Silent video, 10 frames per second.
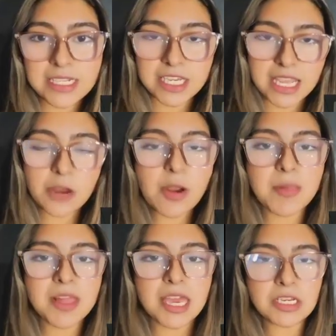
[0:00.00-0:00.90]
DNA
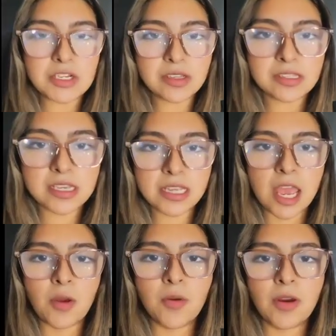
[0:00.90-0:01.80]
replications
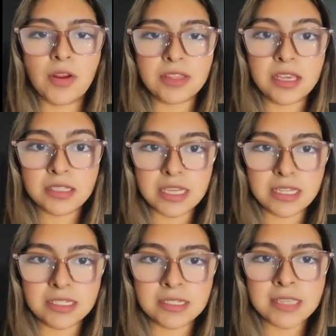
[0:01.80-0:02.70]
in eukaryotic
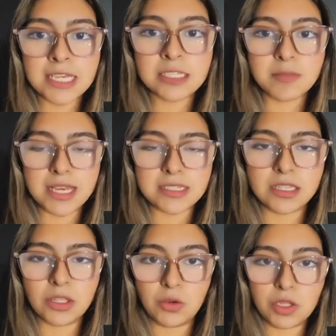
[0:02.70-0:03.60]
cells takes place
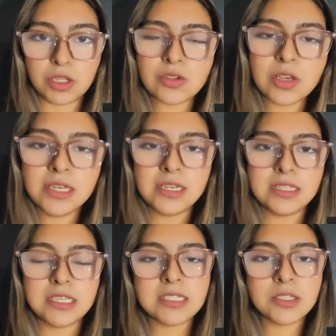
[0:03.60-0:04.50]
in the nucleus.
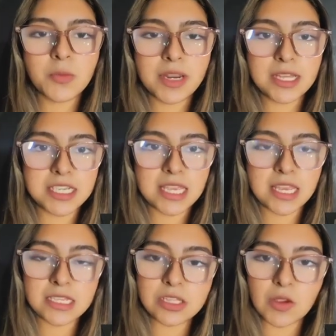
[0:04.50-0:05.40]
This is where the
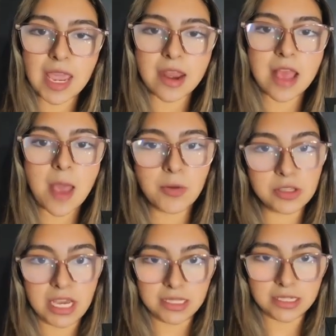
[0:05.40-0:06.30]
DNA is located and
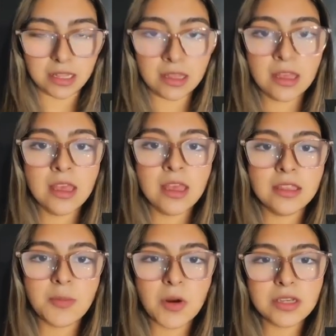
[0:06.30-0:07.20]
protected.
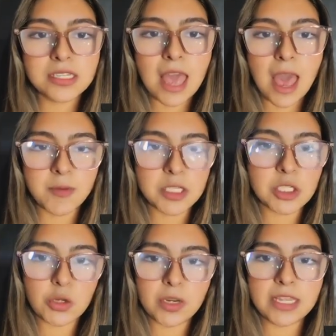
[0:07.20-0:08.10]
The process
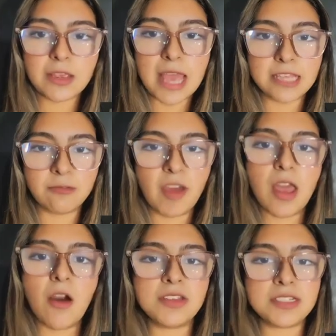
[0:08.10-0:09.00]
happens during the S
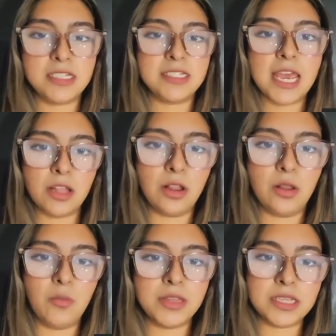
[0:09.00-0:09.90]
phase of the cell
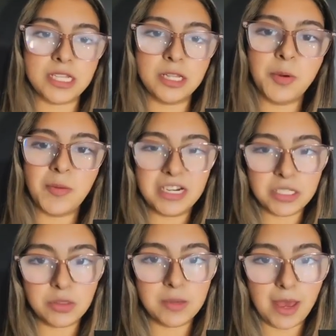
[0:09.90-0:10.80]
cycle, when the cell
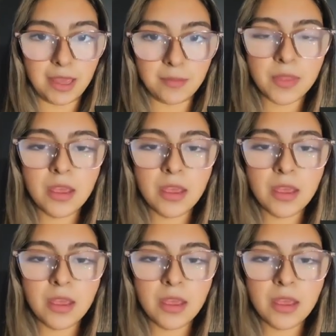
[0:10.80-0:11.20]
prepares to divide.